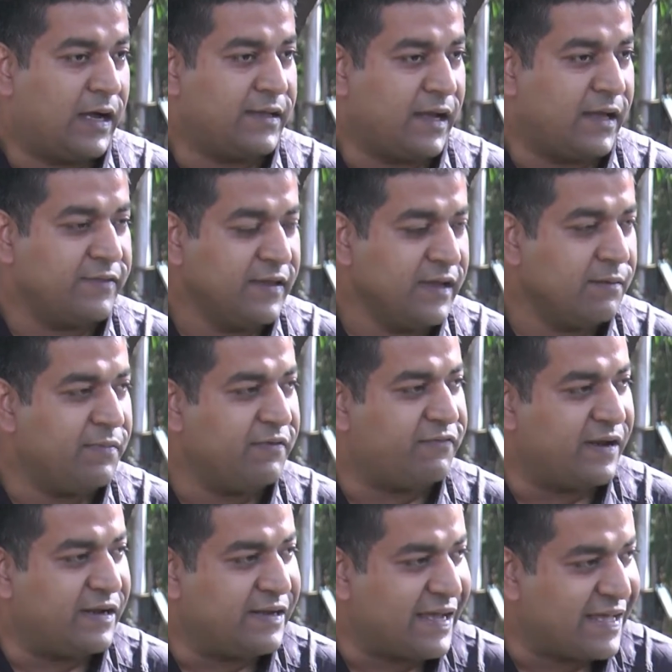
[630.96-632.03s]
I think it'll be
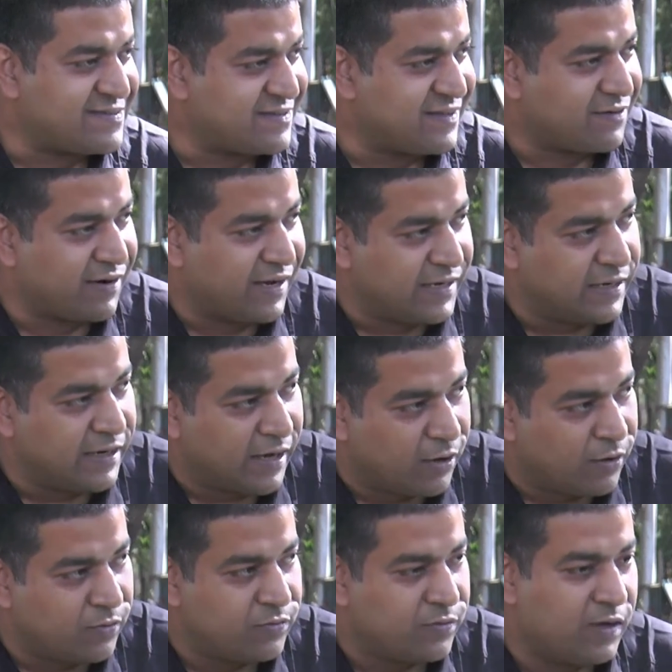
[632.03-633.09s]
fantastic right
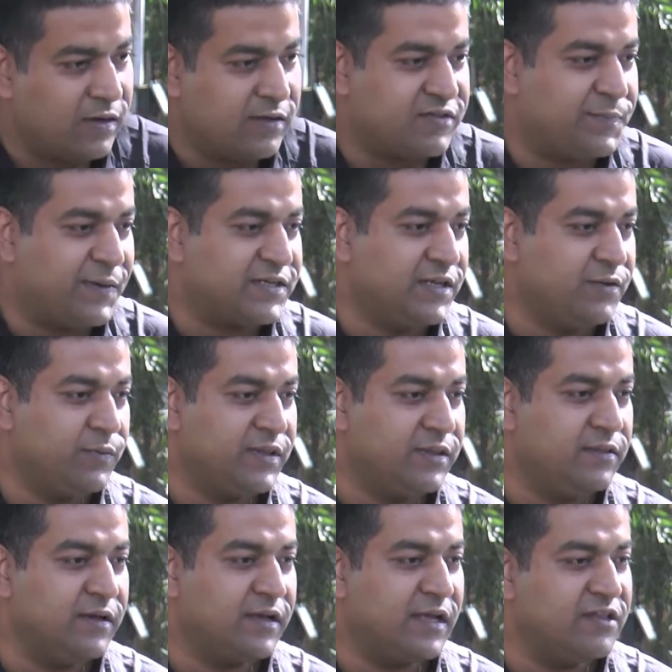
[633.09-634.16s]
now, especially with
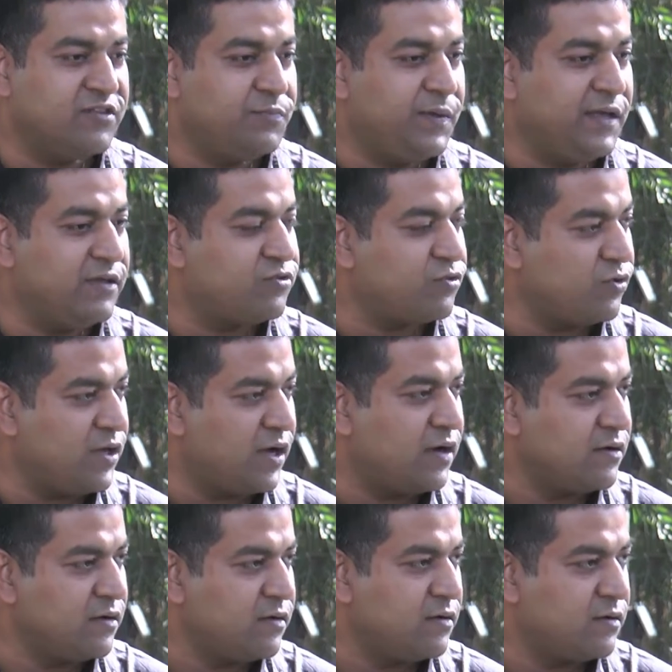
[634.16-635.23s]
the kids being so
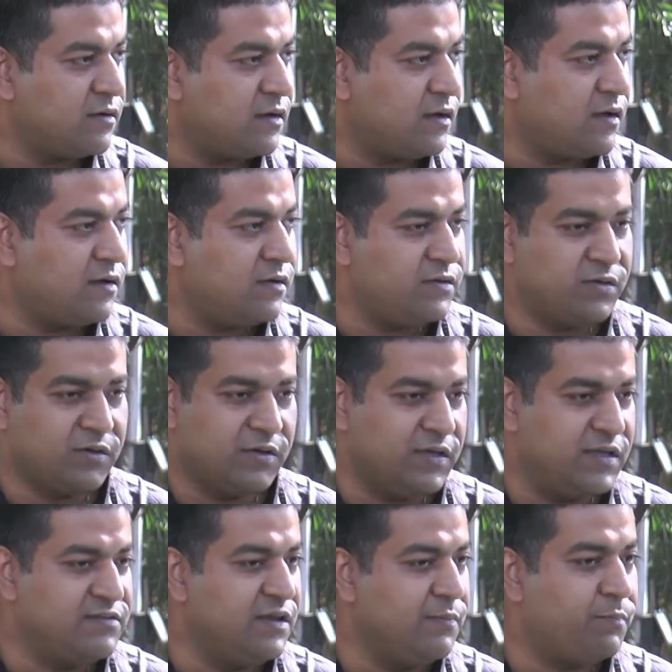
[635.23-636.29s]
young. You can
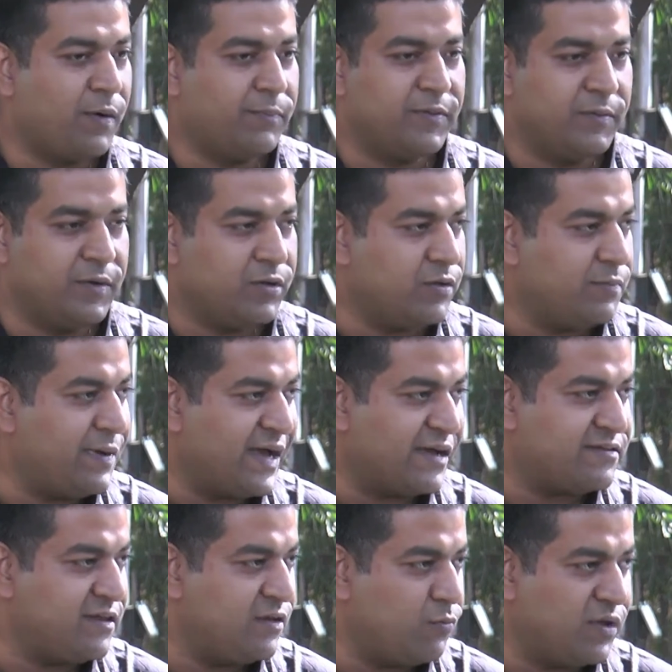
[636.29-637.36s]
easily pop them into the
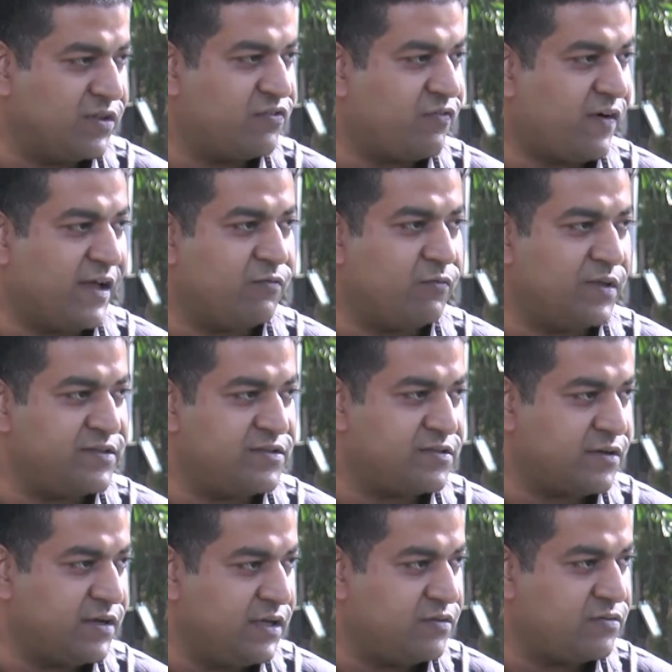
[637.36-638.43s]
back seat, one's 5, one's
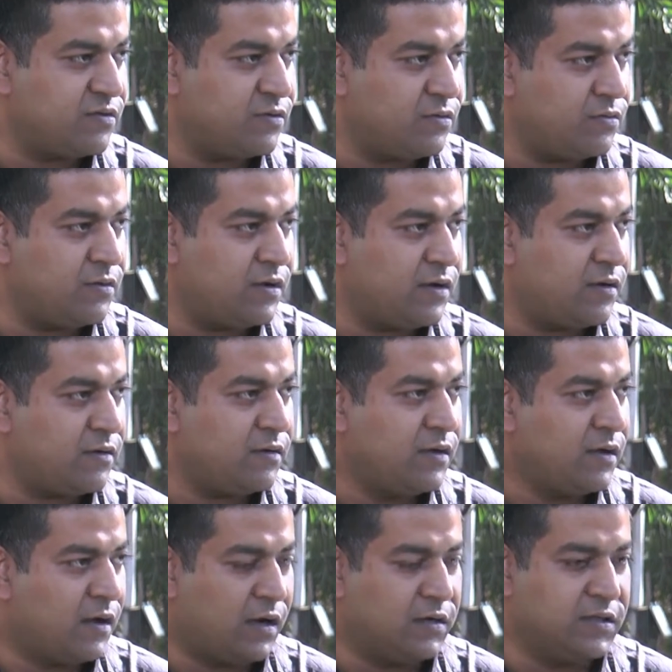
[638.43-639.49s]
3. So
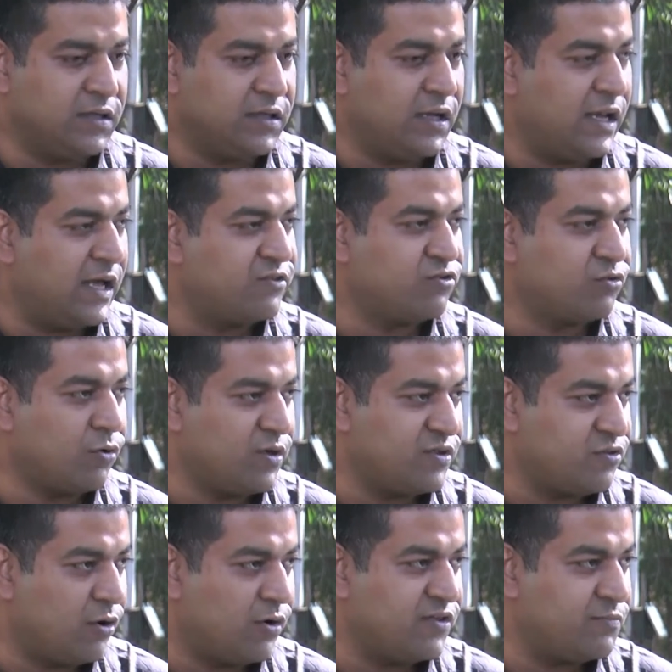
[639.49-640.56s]
until their legs grow
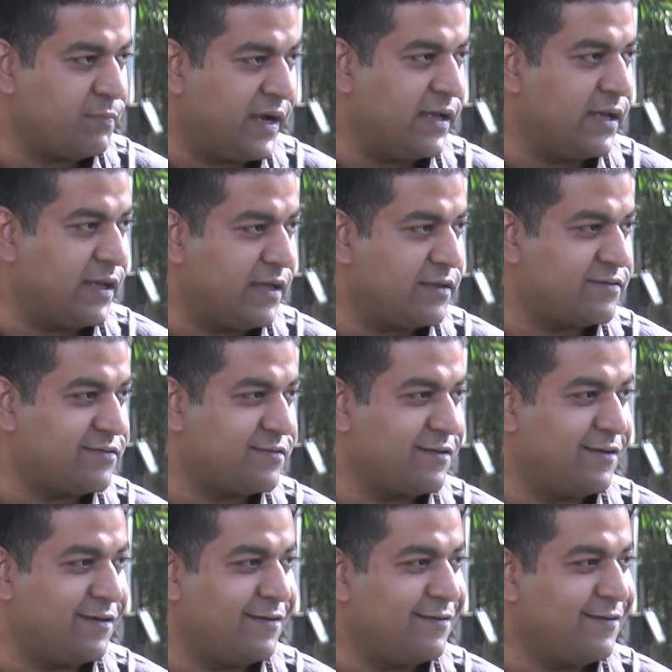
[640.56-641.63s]
as long as mine, I guess,
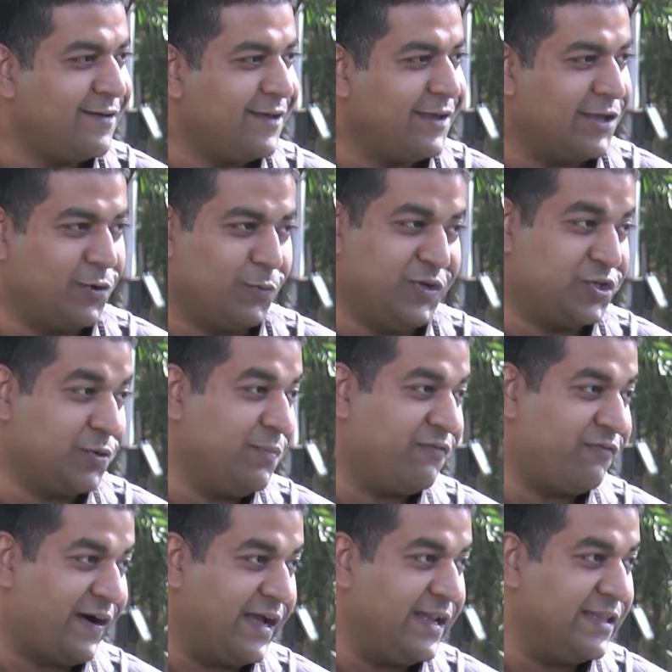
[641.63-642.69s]
we should be
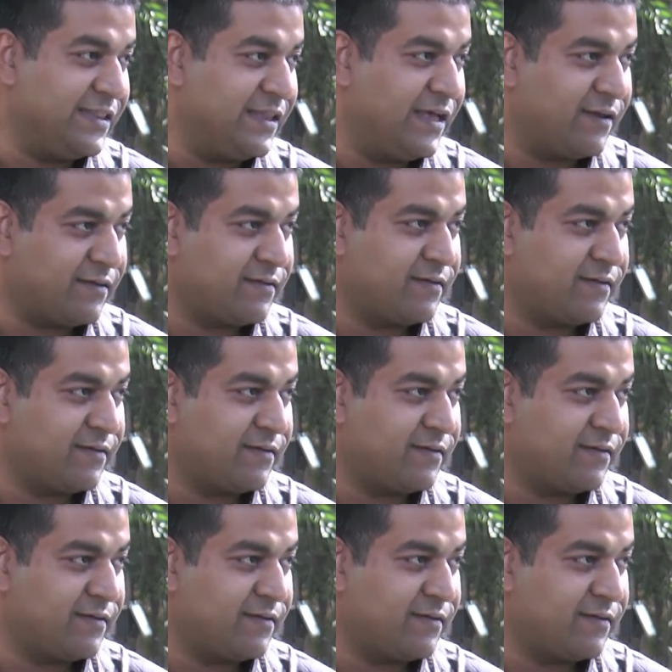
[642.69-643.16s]
fine in there.